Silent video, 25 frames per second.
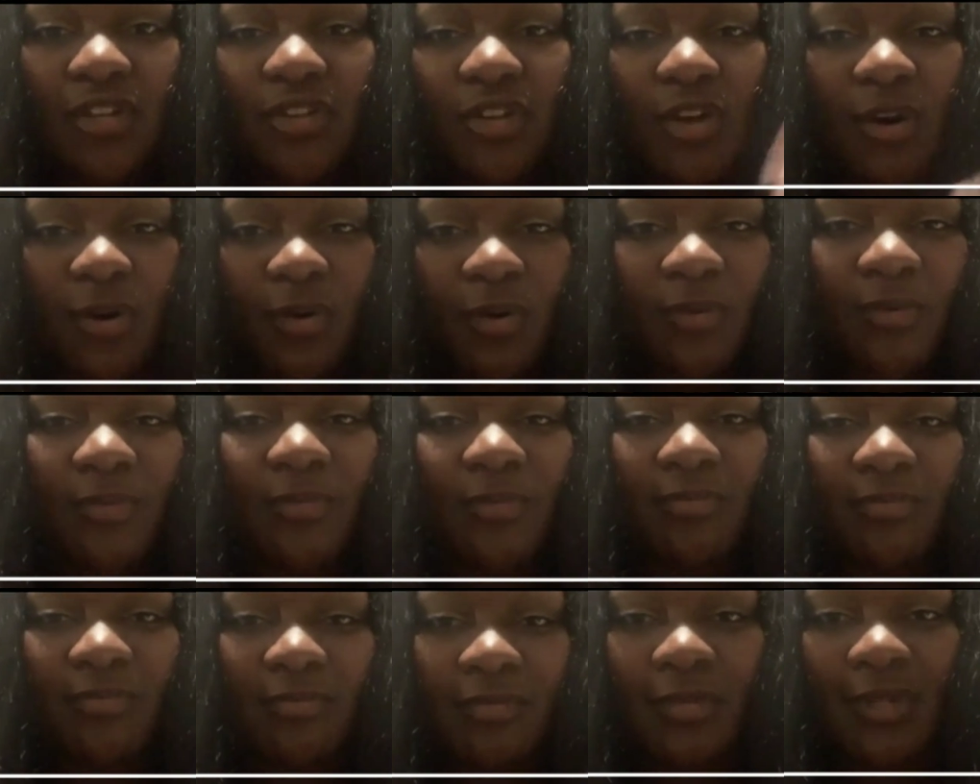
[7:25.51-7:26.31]

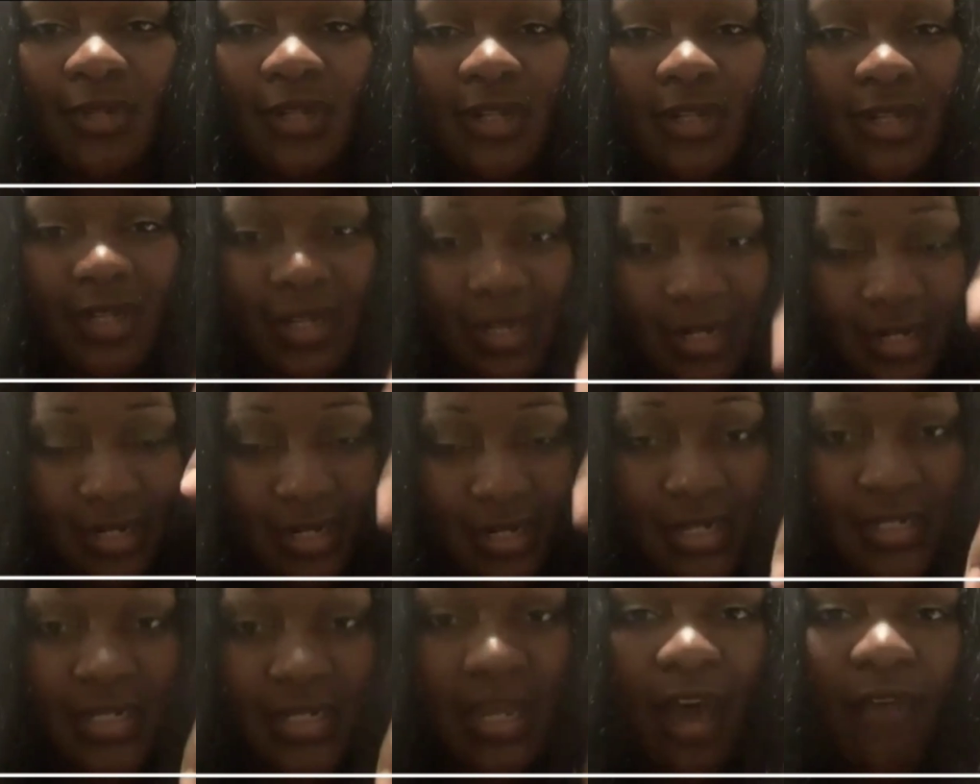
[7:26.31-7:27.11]

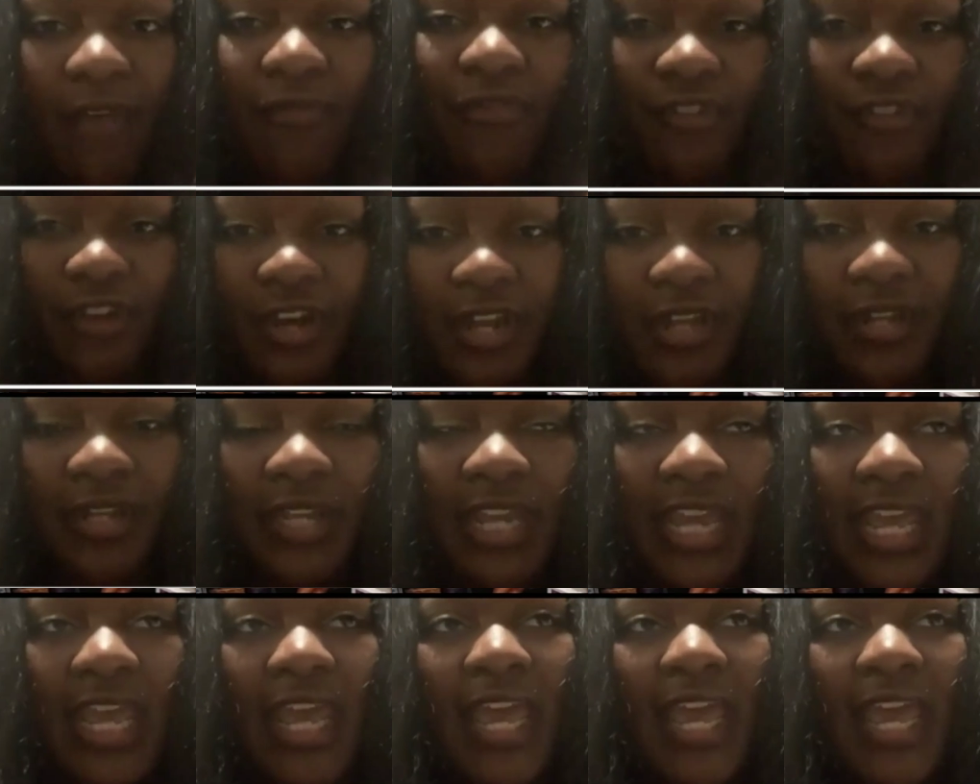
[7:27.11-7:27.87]
in top front.